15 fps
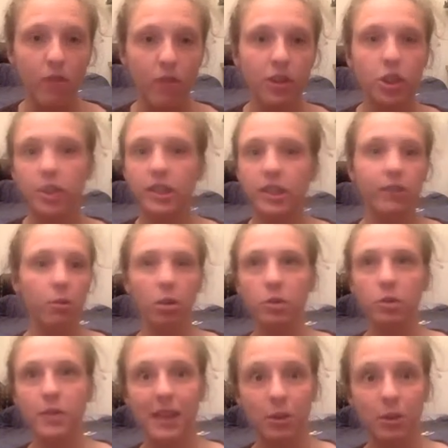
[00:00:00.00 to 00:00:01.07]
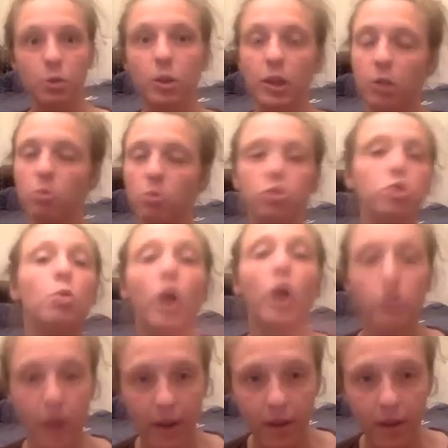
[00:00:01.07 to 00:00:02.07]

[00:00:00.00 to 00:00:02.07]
I should see if it works with x equals 200.